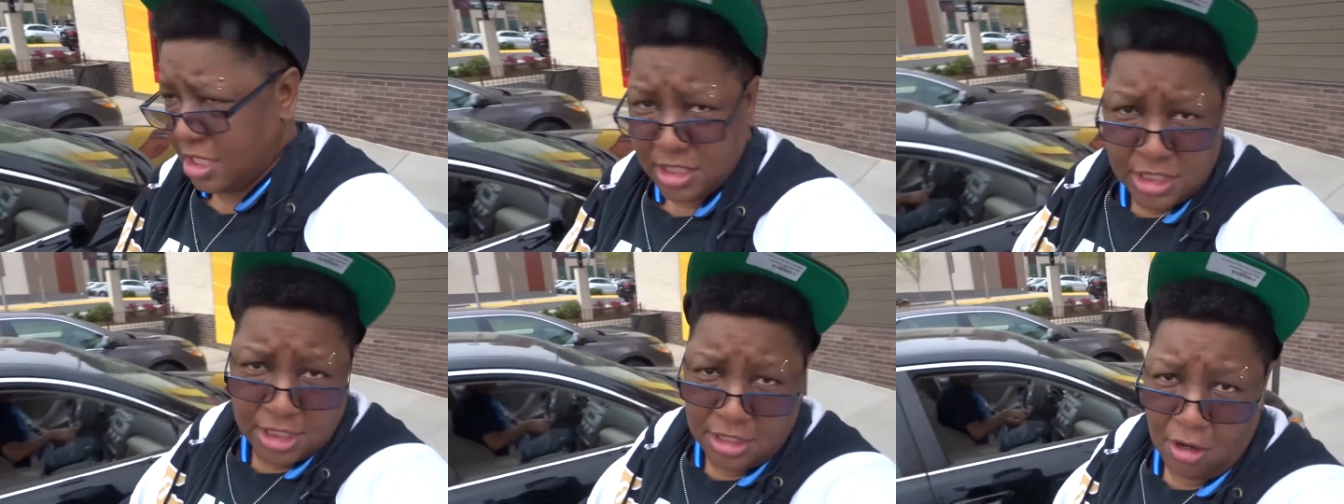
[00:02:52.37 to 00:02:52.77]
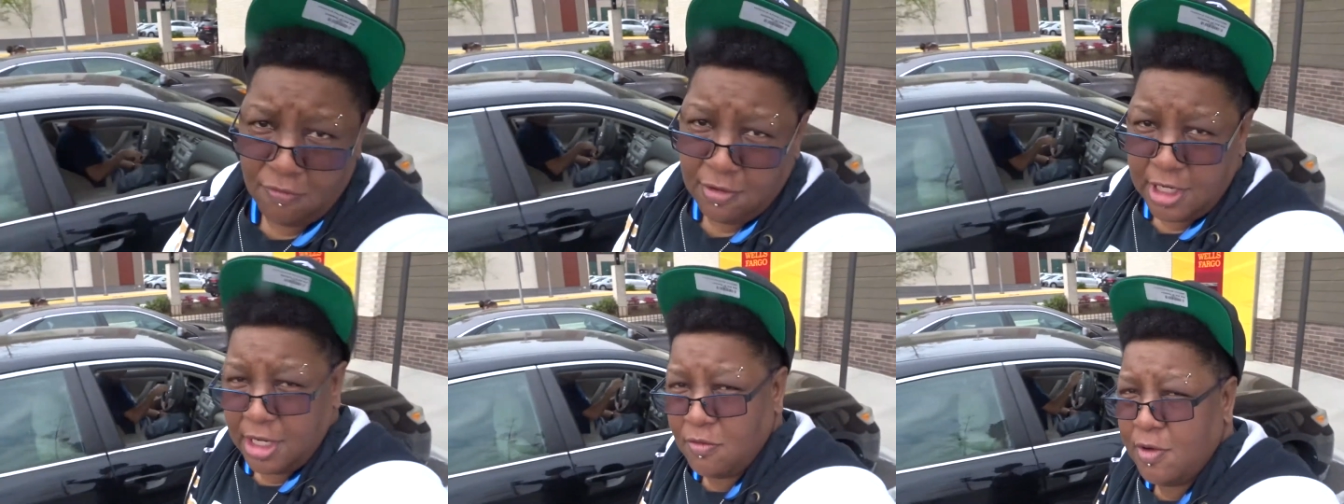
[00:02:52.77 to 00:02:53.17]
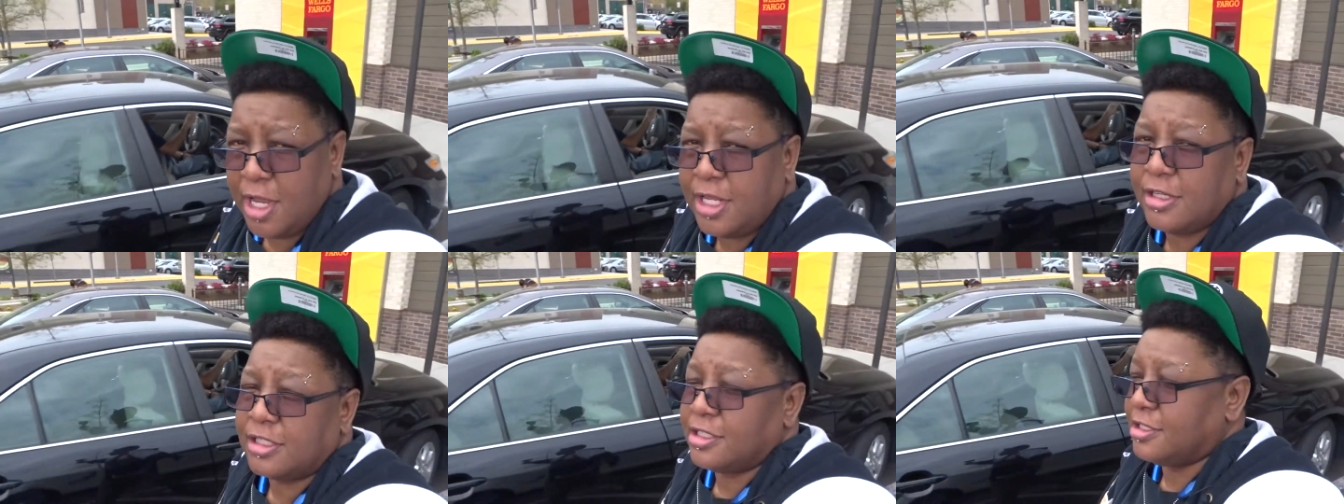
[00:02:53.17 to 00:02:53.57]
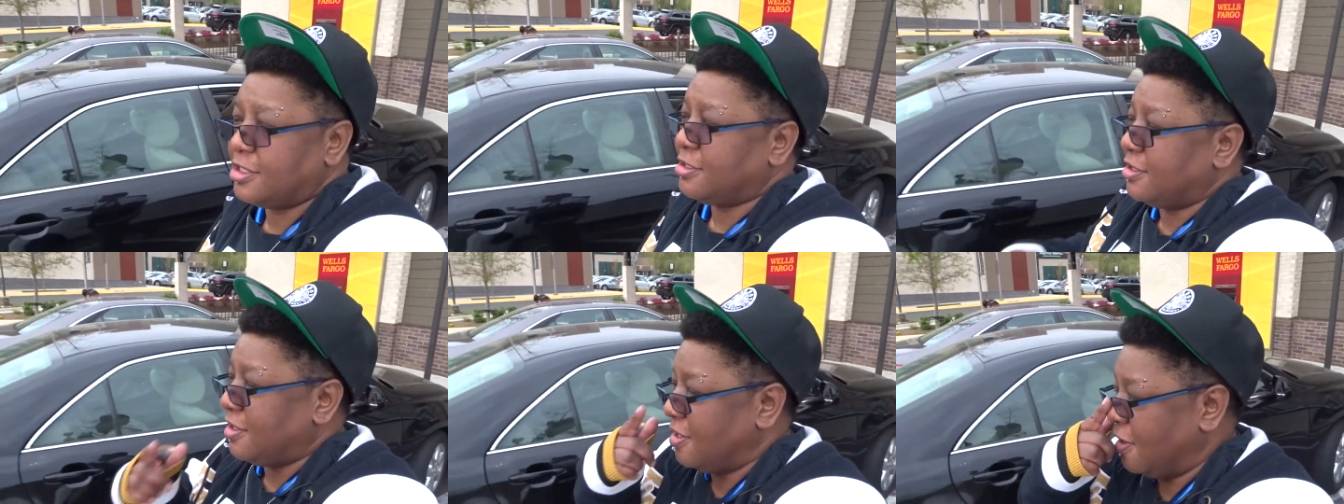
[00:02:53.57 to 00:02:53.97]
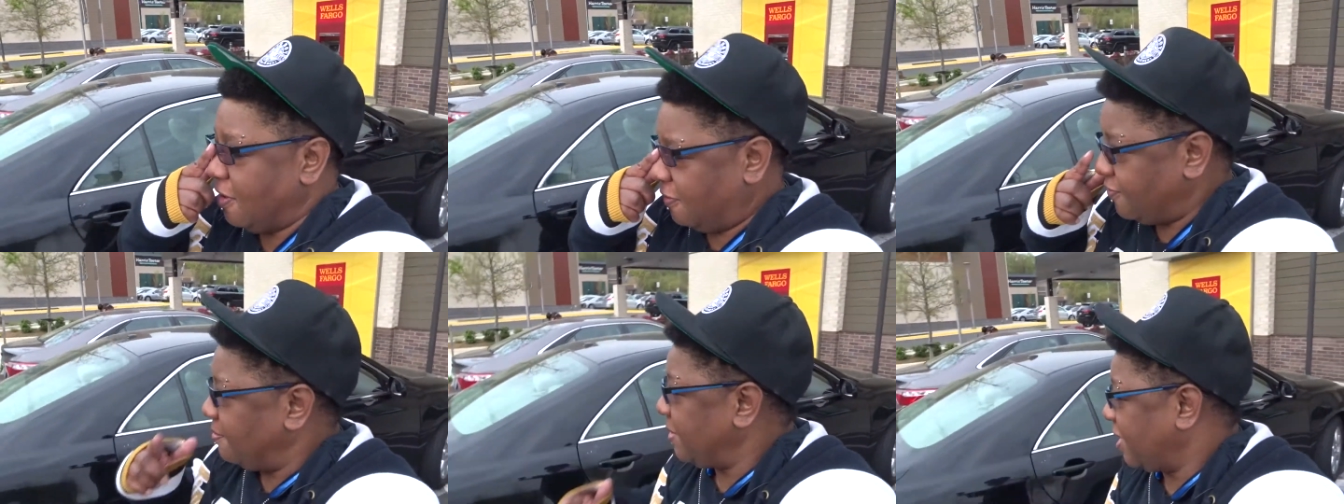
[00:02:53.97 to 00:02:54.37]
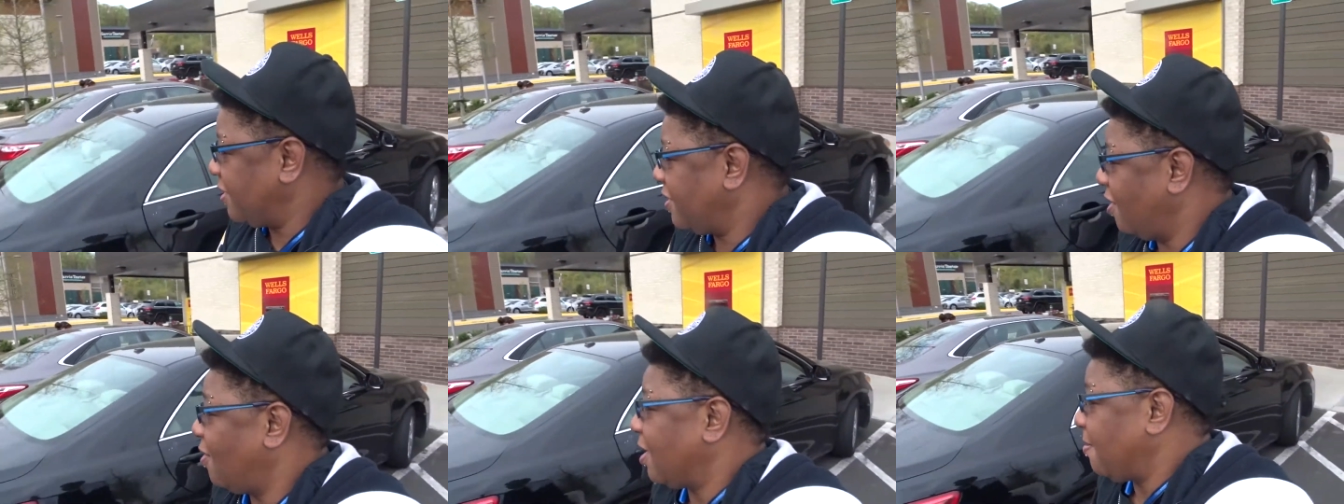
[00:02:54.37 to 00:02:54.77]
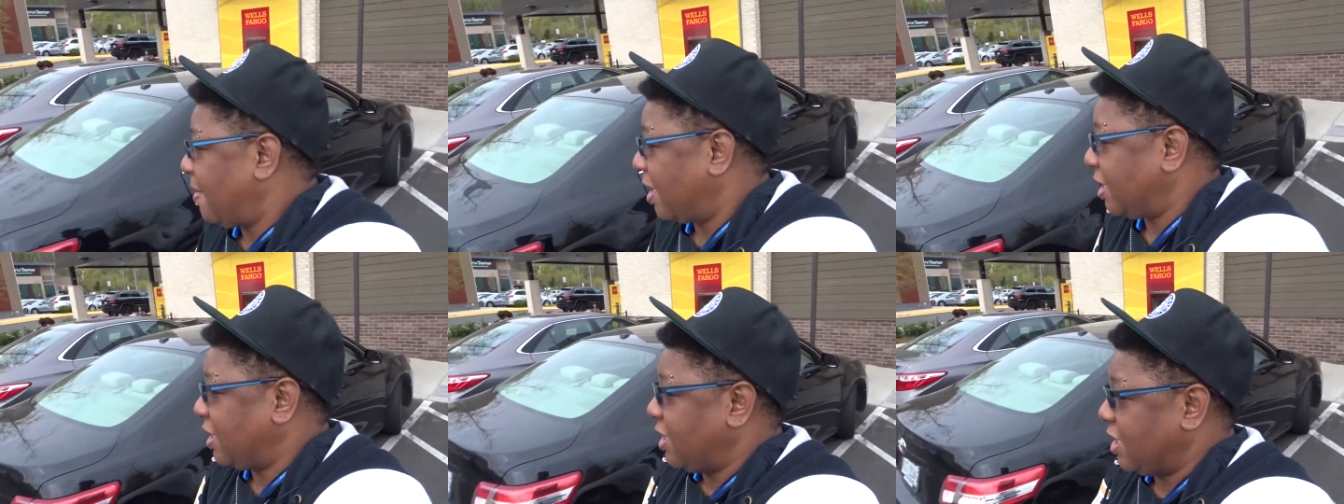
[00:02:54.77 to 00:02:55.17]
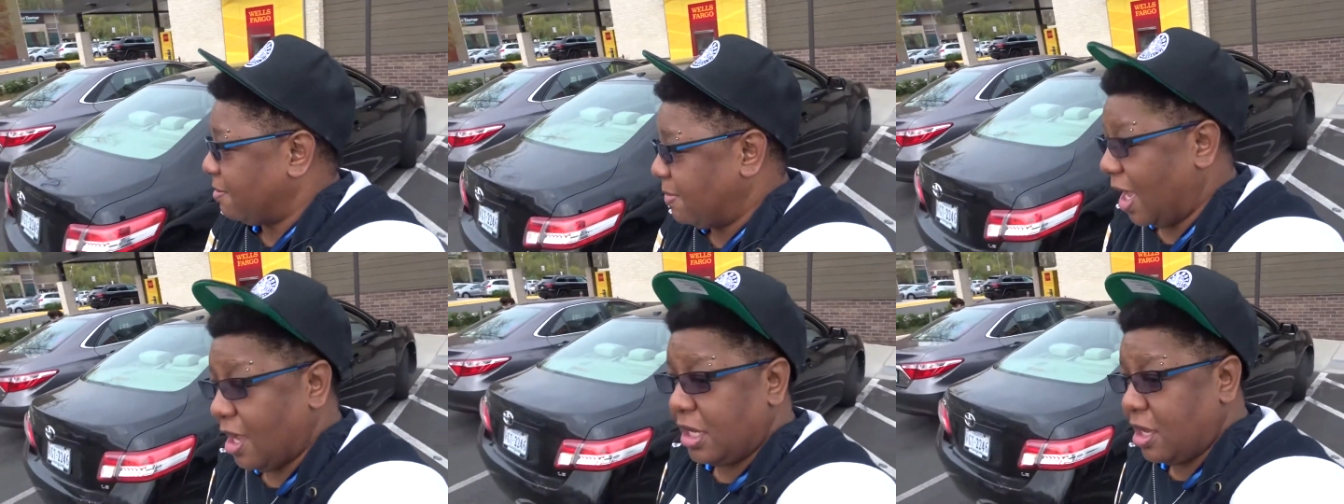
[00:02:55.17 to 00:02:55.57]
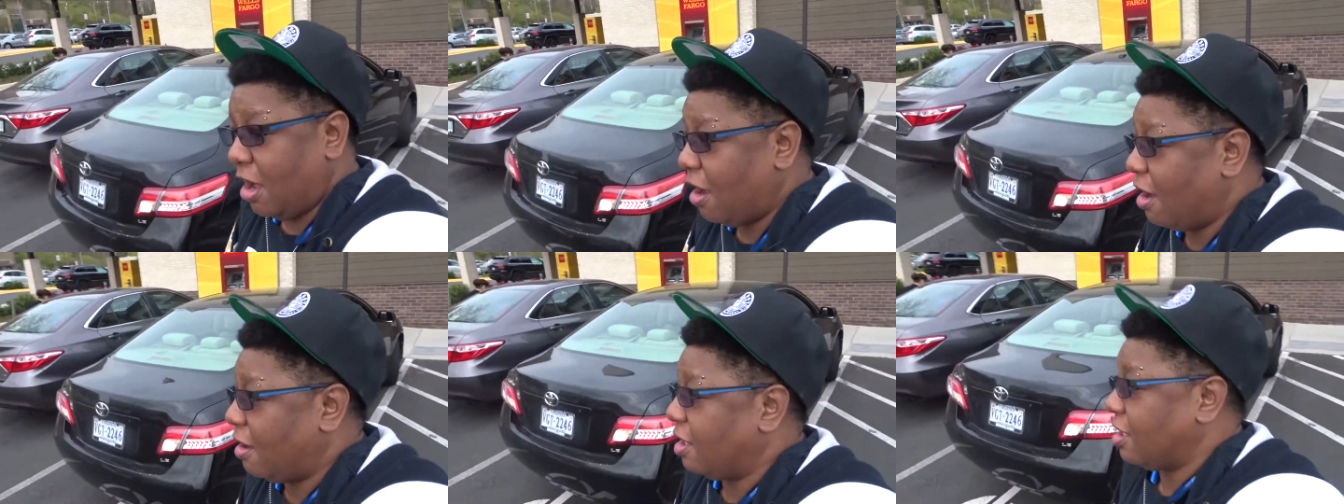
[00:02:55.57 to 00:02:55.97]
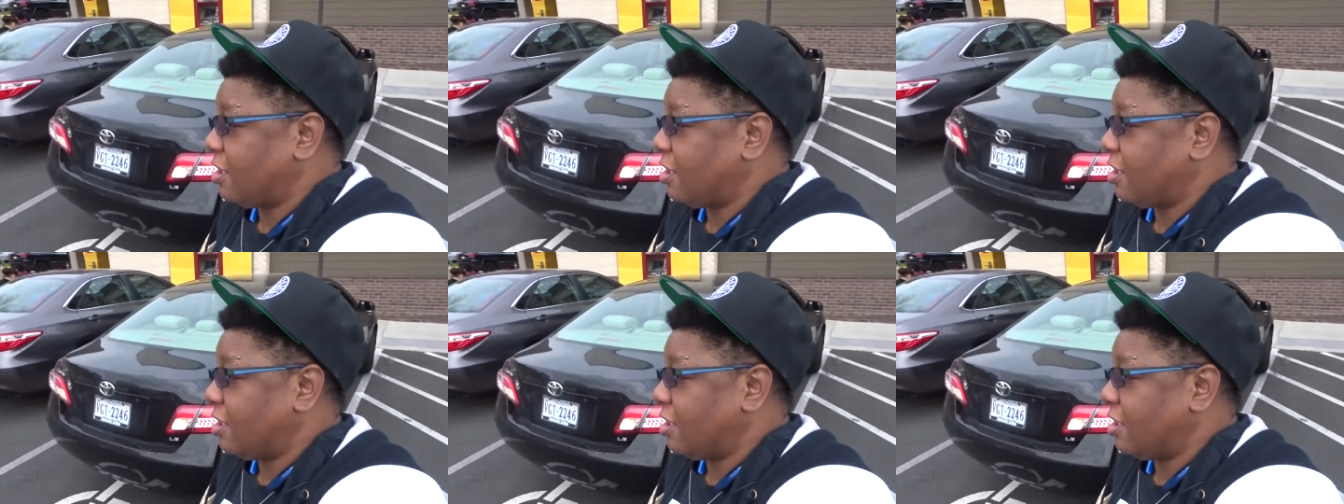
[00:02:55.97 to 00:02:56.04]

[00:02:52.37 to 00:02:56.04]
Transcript: And she over there waiting for me to go, and I'm about to get hit by a car.